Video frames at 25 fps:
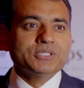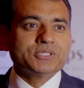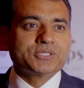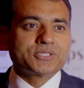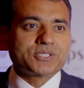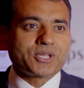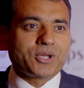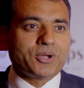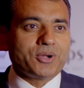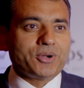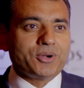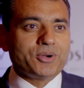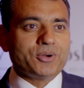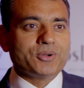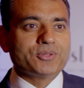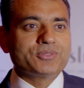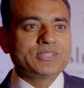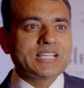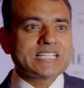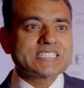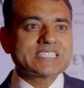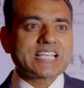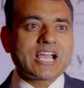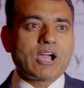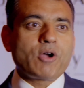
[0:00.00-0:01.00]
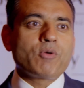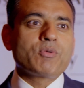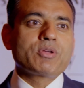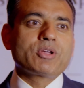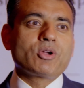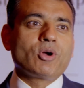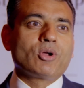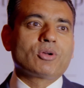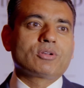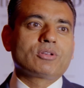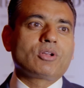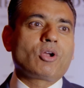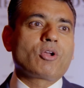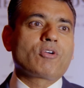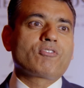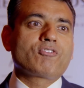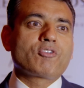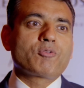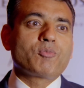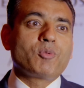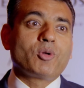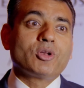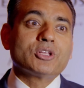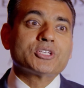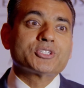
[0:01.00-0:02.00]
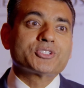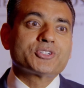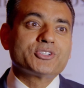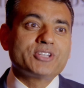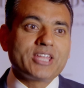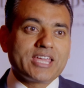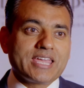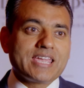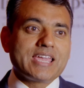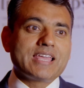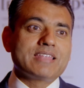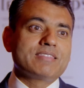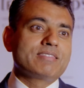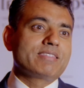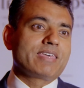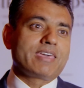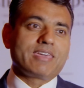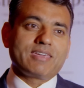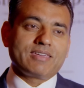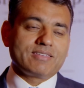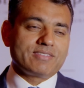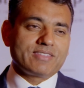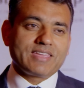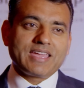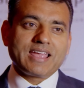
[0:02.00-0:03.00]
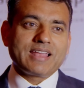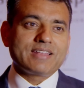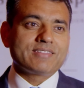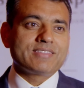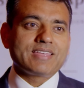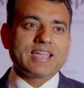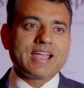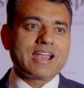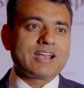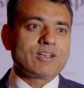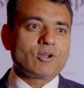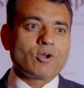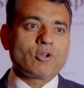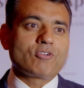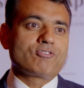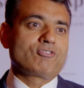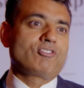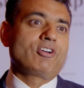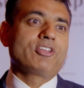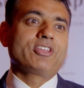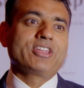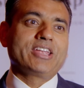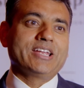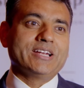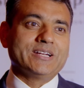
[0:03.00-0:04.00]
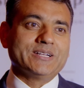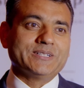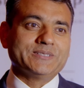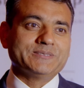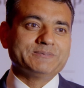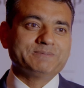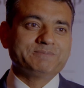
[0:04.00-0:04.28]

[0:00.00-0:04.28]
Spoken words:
So that's how we got a lot of footballers today, and they had a lot of fun here.